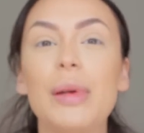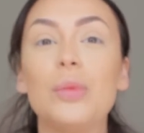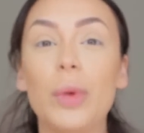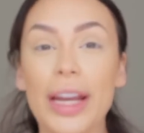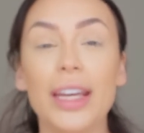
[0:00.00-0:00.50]

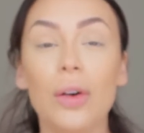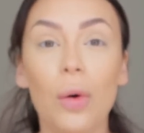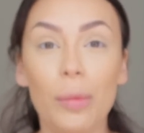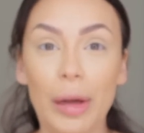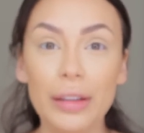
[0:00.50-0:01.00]
been waiting a
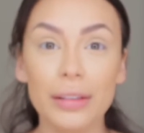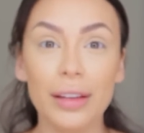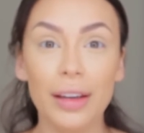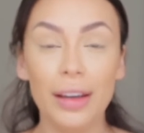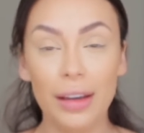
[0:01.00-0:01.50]
whole month,
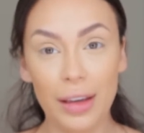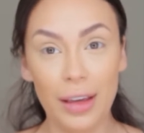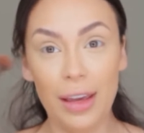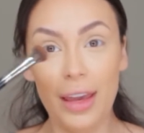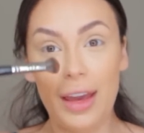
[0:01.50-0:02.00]

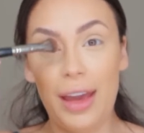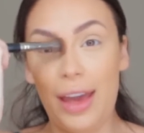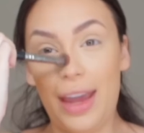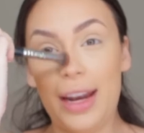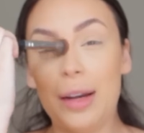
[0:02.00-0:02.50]

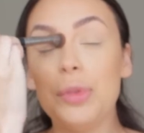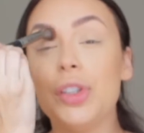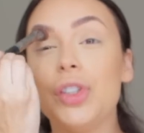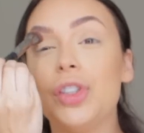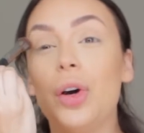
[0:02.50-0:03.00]
and I'm
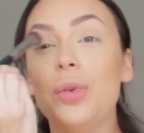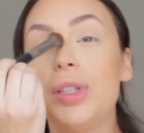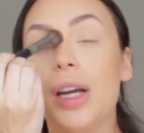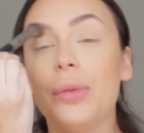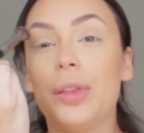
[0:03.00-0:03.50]
just so
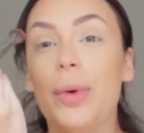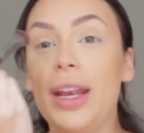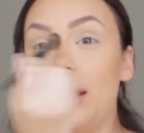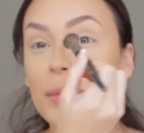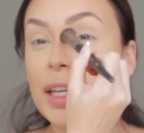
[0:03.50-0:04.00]
done with
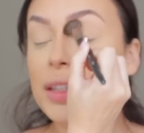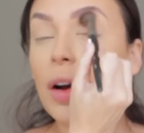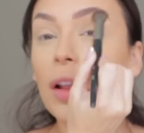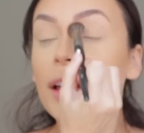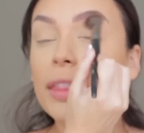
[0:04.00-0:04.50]
waiting, because
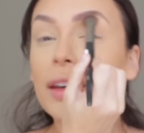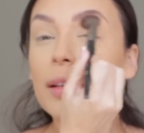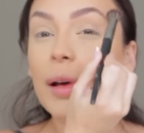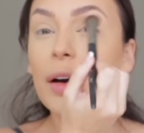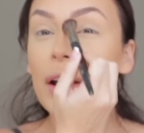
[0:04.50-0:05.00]
all I think
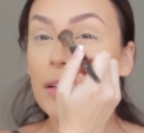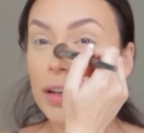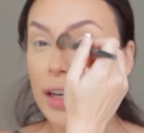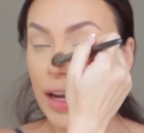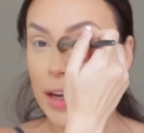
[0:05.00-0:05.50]
about
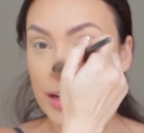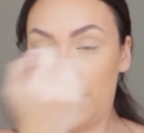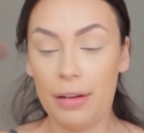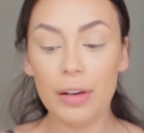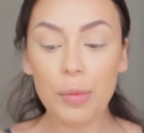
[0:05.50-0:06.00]
every night and
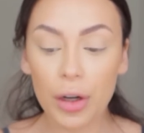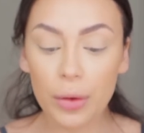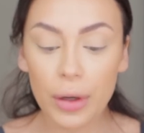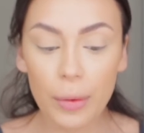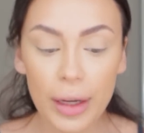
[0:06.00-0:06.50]
every morning
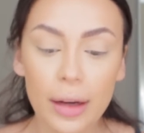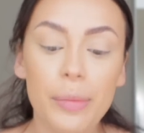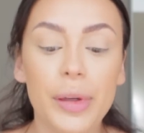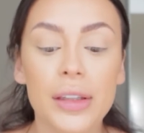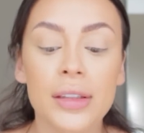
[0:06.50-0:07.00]
when I wake
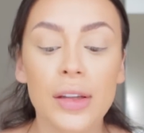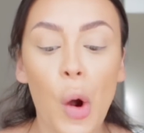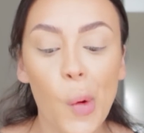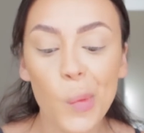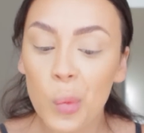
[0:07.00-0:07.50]
up is,
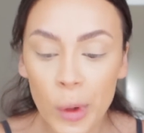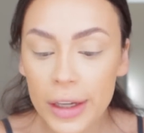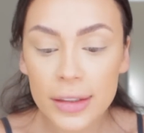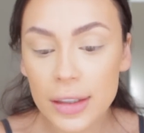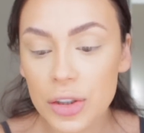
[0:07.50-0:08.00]
what
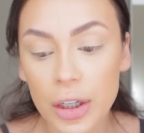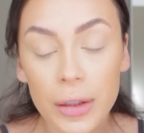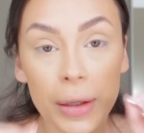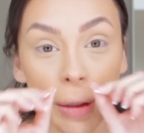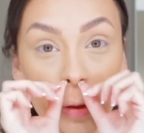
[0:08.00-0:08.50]
is the
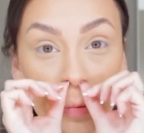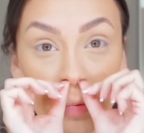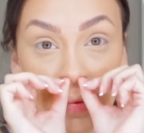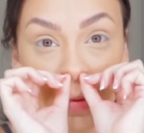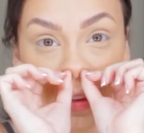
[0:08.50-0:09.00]
gender?
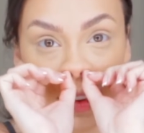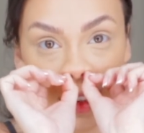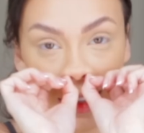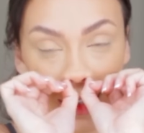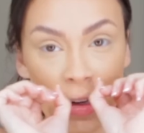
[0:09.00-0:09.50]

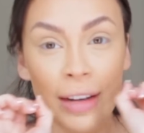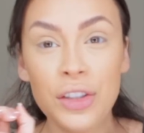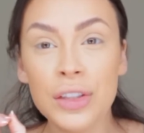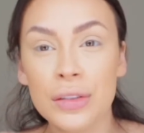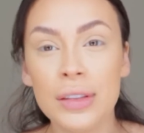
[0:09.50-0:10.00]
And I
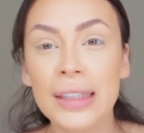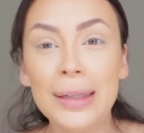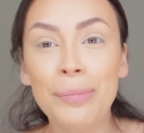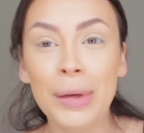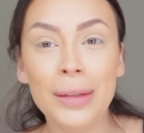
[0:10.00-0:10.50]
just
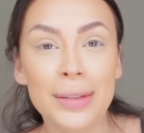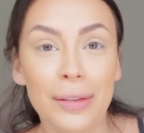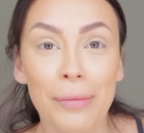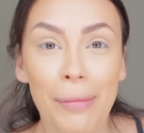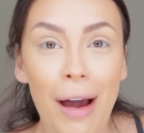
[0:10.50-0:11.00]
need peace
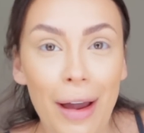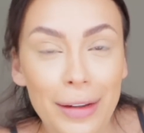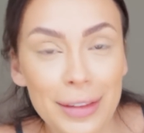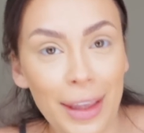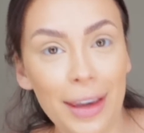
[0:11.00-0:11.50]
of
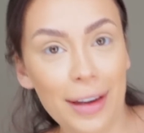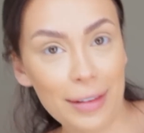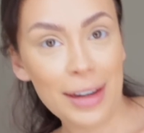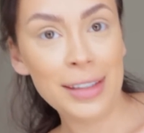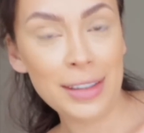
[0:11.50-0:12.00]
mind. Like,
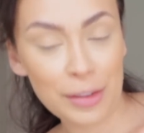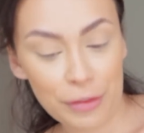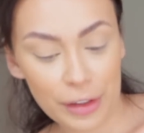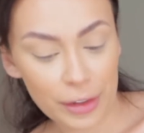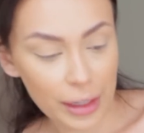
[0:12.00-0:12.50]
I need to
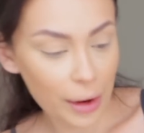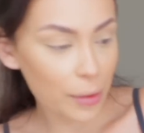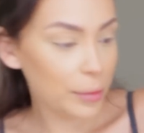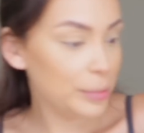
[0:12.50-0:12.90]
figure it out.